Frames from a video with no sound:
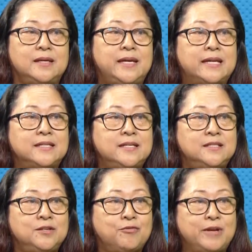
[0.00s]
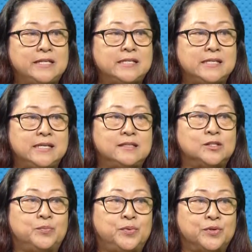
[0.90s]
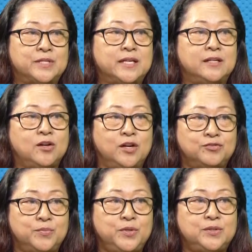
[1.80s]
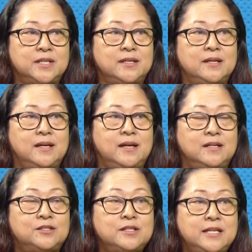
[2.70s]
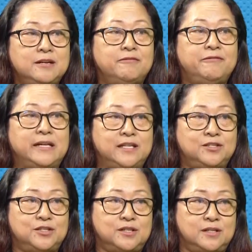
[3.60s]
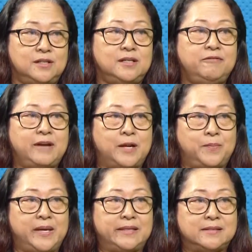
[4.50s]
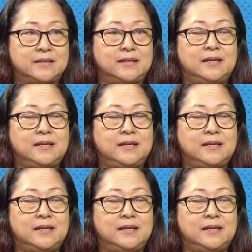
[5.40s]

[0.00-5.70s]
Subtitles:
get integrated in supporting and contributing to their village development.